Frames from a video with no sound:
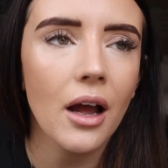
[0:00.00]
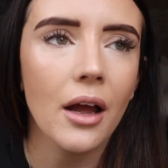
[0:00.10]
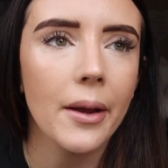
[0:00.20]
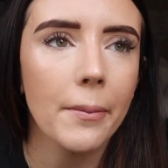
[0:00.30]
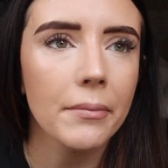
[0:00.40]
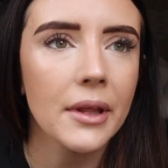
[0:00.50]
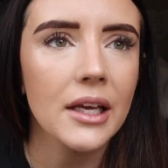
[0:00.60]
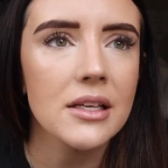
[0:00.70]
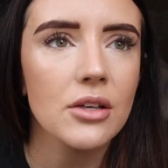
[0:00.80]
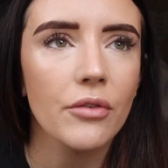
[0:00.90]

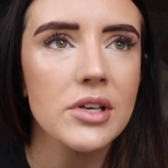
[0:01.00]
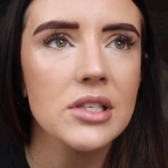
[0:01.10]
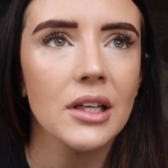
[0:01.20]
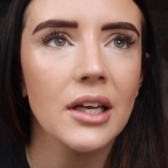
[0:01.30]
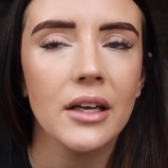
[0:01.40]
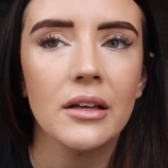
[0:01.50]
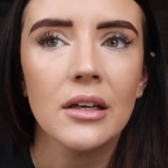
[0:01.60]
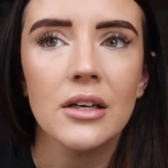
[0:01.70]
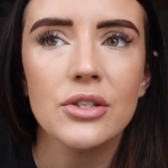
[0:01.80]
It's obviously